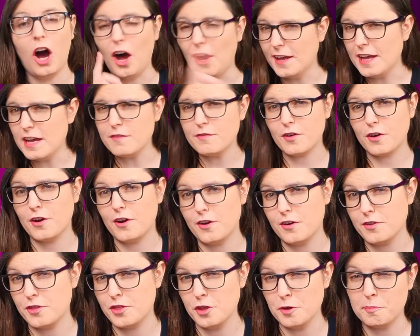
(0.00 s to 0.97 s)
However,
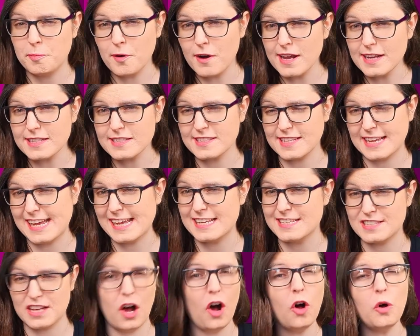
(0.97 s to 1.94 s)
the price
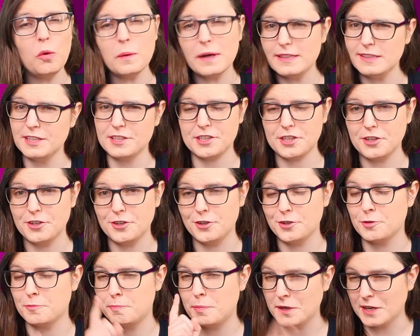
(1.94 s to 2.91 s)
is all well and
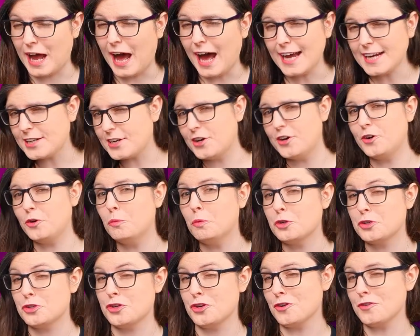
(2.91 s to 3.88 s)
good, but I know
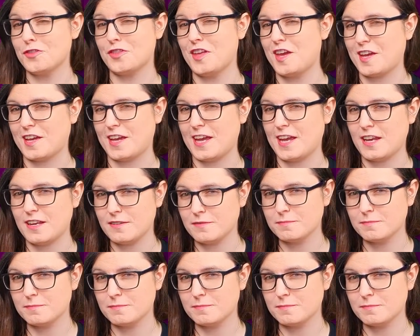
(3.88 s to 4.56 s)
what you're thinking.